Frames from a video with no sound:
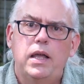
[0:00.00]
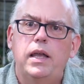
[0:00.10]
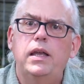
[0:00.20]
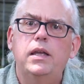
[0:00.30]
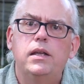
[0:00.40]

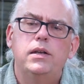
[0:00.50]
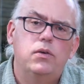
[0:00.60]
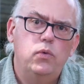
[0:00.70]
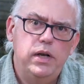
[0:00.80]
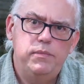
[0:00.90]
And uh,
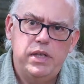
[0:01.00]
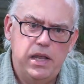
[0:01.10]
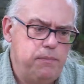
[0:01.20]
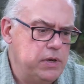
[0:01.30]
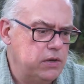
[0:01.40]
when I'm
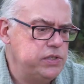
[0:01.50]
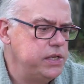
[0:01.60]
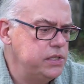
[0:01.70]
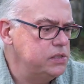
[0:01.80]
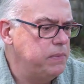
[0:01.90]
camping, I'll
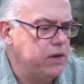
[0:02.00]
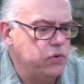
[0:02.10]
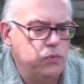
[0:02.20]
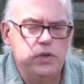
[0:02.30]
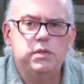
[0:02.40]
take this
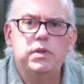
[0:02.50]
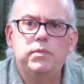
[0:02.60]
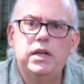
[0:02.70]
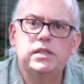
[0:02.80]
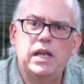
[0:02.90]
battery with me
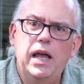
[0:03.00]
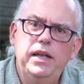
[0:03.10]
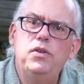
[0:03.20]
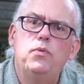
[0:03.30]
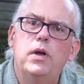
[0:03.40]
because I
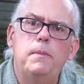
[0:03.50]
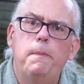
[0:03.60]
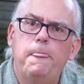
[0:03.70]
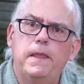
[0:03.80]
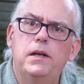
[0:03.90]
can
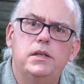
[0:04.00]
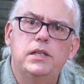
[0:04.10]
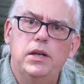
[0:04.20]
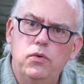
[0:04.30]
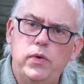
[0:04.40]
run an
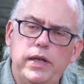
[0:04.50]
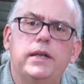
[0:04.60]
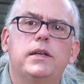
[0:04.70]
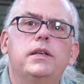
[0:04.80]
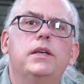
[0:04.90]
entire
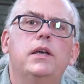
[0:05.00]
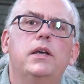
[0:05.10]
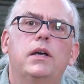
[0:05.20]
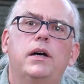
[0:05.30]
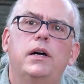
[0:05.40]
weekend,
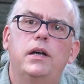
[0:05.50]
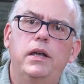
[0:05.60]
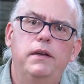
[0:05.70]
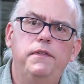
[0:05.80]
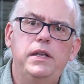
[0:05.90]
uh,
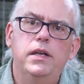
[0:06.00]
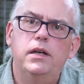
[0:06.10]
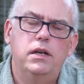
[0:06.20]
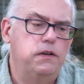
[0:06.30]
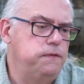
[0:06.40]
heavy
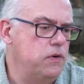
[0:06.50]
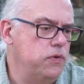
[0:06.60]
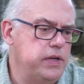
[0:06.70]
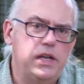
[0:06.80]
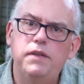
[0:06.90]
uh,
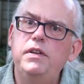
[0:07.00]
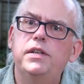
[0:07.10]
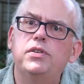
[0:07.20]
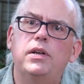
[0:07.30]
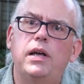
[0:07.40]
phone and heavy
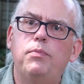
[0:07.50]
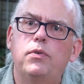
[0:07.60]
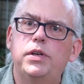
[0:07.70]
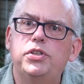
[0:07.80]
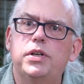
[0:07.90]
digital
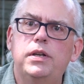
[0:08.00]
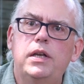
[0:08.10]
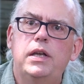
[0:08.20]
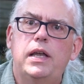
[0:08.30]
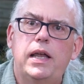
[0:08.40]
operation,
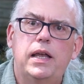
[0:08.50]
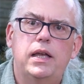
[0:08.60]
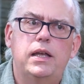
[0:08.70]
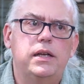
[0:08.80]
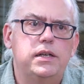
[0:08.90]

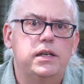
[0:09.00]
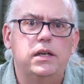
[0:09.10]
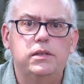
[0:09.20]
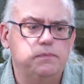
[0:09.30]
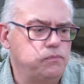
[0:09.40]
and
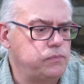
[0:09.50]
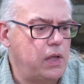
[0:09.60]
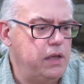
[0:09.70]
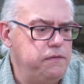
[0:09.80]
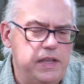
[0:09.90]
um,
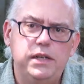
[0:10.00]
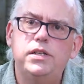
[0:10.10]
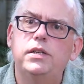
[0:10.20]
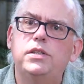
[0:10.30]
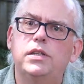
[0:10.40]
I've yet
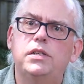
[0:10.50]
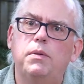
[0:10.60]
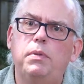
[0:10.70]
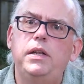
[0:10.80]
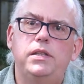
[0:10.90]
to, to
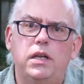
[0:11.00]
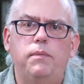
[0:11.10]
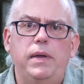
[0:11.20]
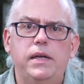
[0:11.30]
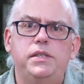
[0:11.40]
deplete the
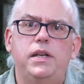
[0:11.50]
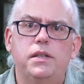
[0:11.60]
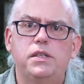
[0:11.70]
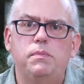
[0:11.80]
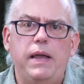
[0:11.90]
capacity of
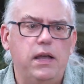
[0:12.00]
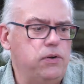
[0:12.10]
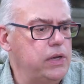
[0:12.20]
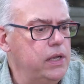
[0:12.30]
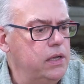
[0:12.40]
this battery.